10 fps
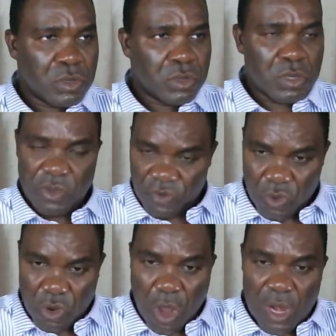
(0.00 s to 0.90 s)
If
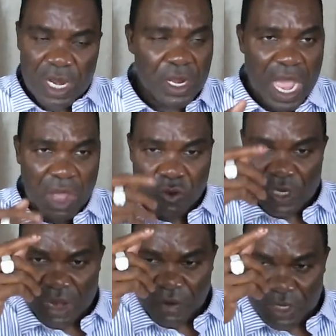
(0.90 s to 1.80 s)
you call, I will
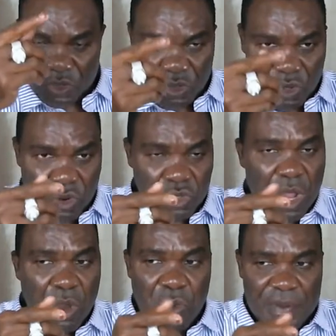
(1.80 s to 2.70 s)
direct you to go to
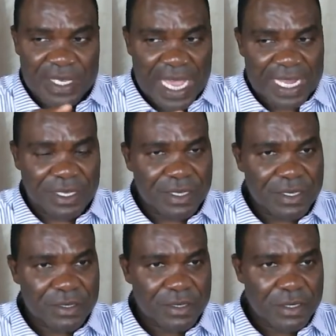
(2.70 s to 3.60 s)
our website
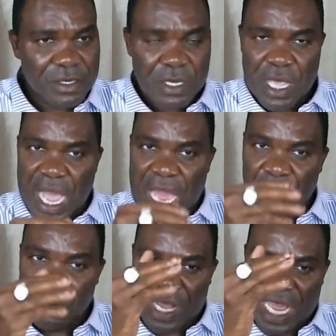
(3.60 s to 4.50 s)

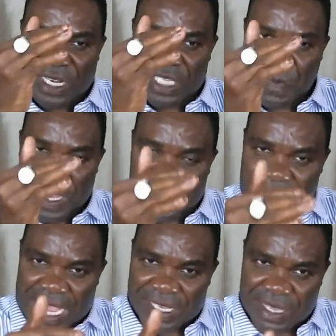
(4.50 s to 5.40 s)
and look at the
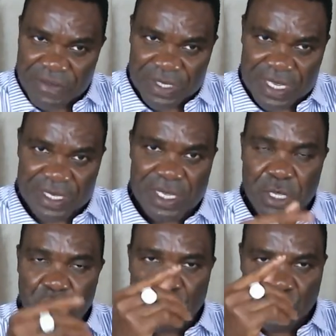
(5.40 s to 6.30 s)
specialized services,
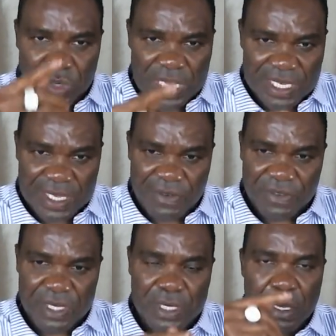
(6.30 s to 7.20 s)
choose a
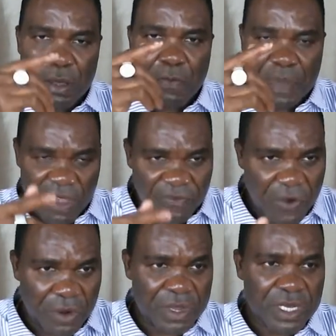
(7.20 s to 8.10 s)
service, pay
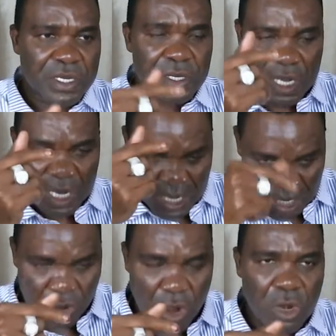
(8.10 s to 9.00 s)
for it, and
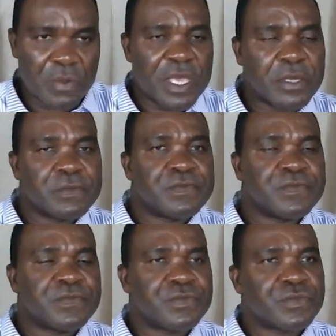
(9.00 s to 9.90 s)
then call me.
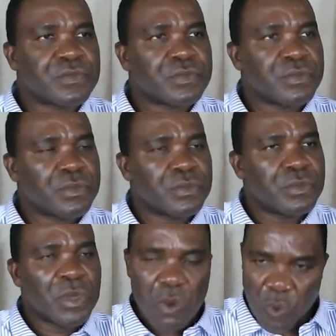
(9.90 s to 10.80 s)

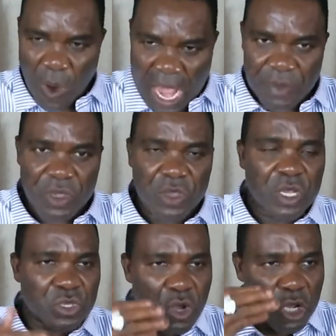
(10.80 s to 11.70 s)
Why?
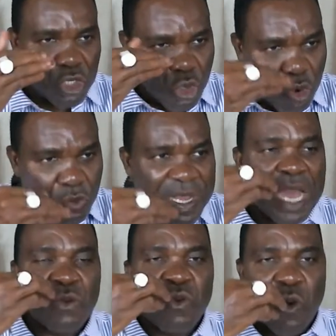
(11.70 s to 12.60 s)
Because God told me
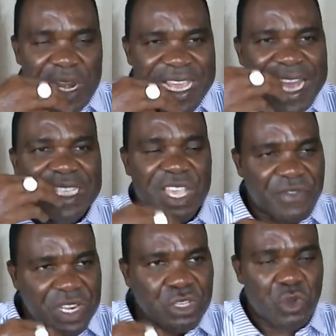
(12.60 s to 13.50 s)
that what He has
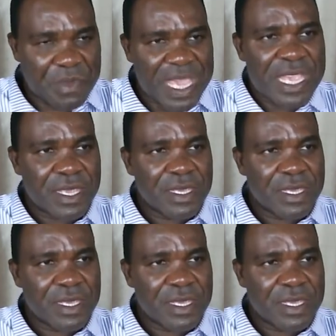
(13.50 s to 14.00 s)
given to me,